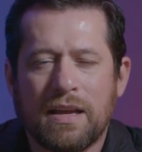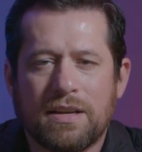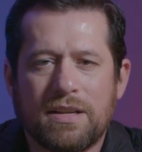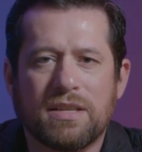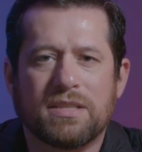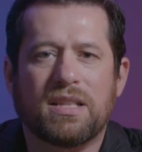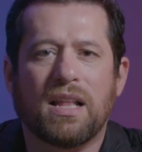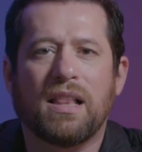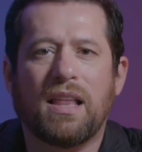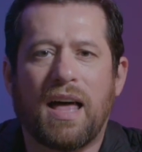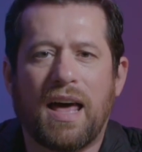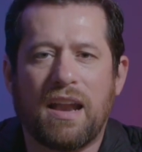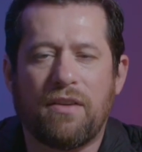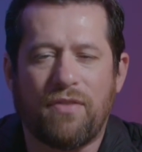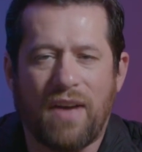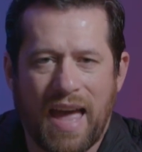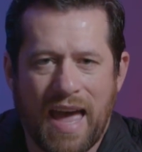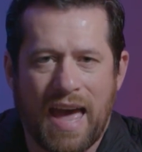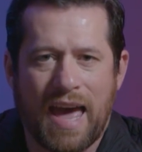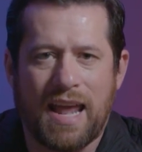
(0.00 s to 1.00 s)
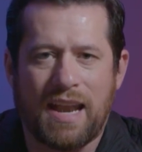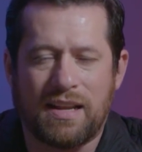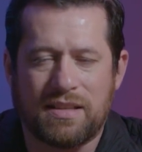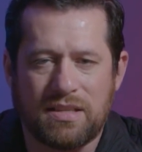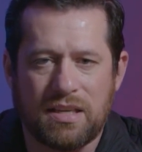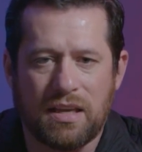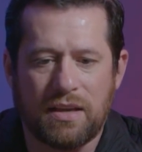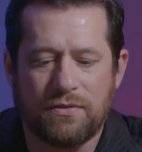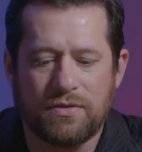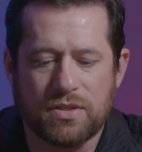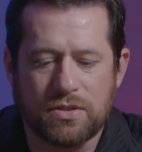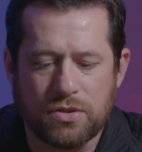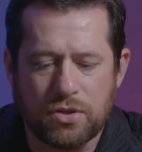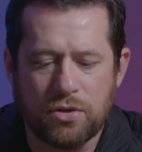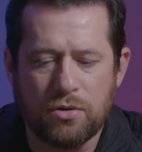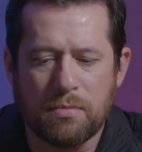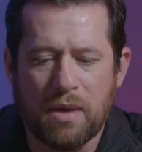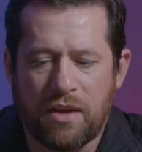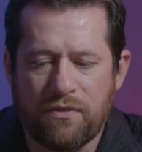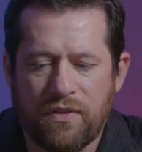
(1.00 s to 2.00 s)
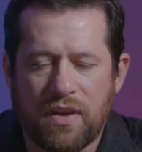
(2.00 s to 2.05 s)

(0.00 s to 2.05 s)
just a lot of additives to my